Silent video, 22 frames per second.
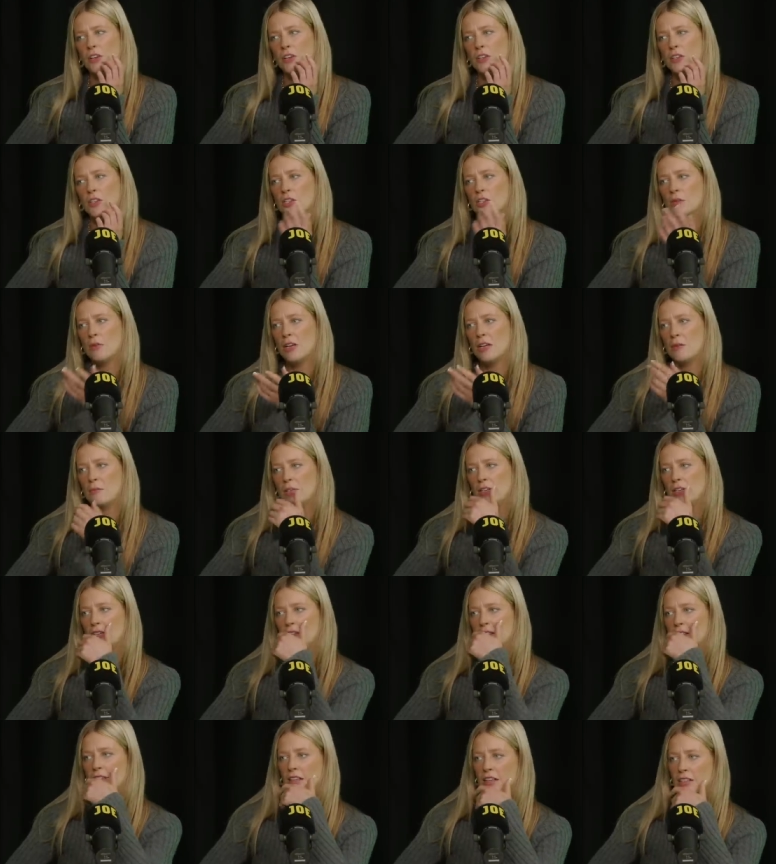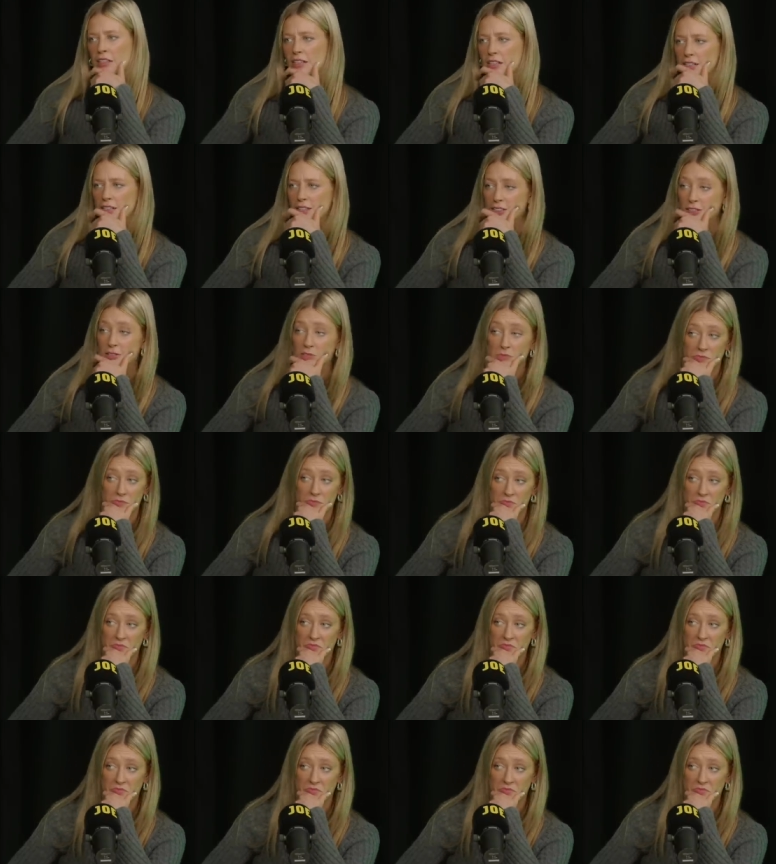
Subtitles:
you. So maybe there's a little